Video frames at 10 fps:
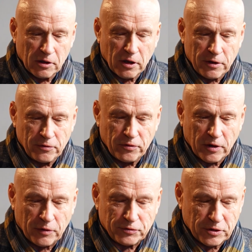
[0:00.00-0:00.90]
Life
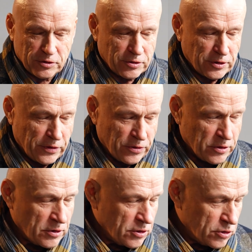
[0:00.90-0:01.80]
after the
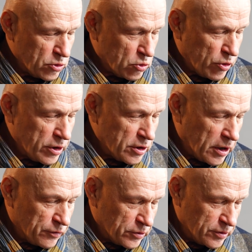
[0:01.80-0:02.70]
death, Ukraine
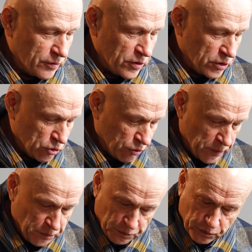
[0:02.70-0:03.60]
after the victory,